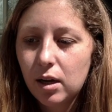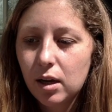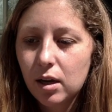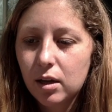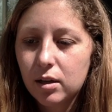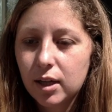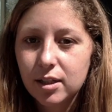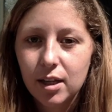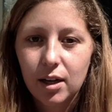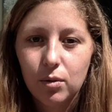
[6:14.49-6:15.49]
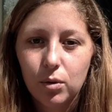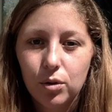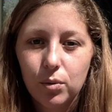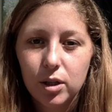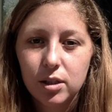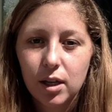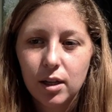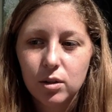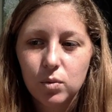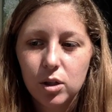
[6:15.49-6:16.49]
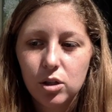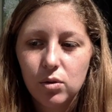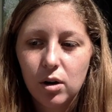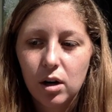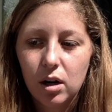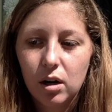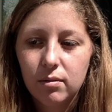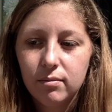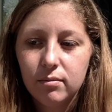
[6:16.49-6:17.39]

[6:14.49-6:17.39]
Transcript: and that's like one of the worst things when you are